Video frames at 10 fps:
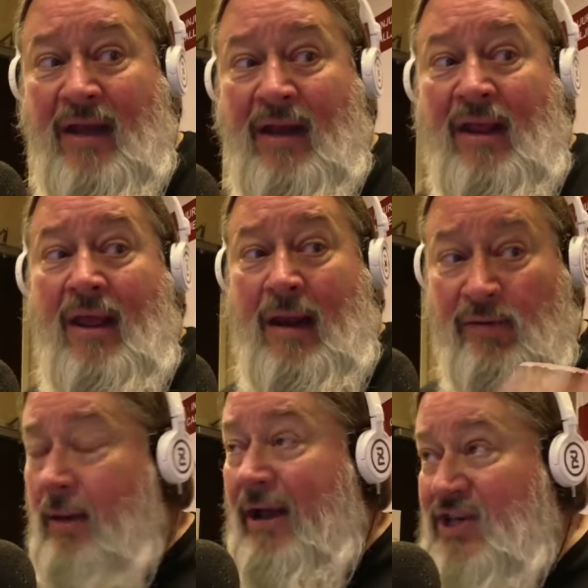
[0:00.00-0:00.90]
He was
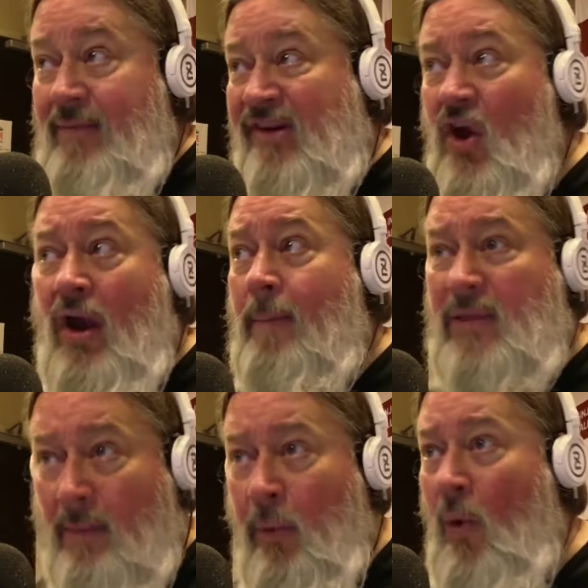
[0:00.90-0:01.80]
talking about James Cook,
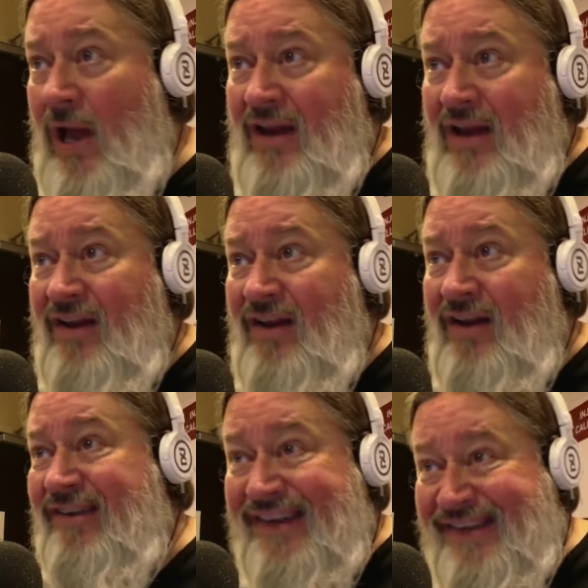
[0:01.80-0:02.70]
but the point is the
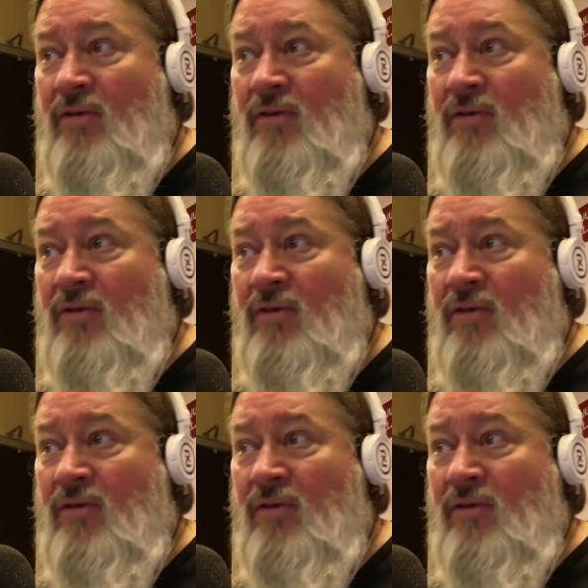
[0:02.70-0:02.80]
same.